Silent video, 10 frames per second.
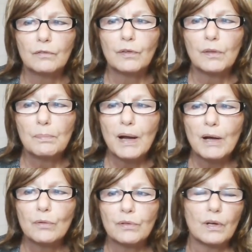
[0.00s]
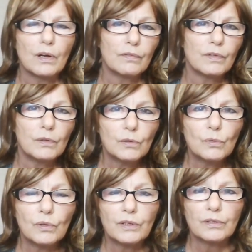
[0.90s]
For the mouth of the
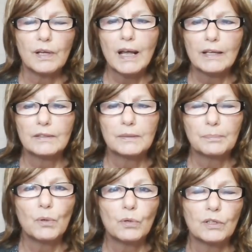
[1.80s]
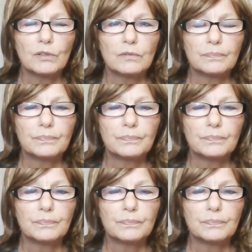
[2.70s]
Lord has spoken."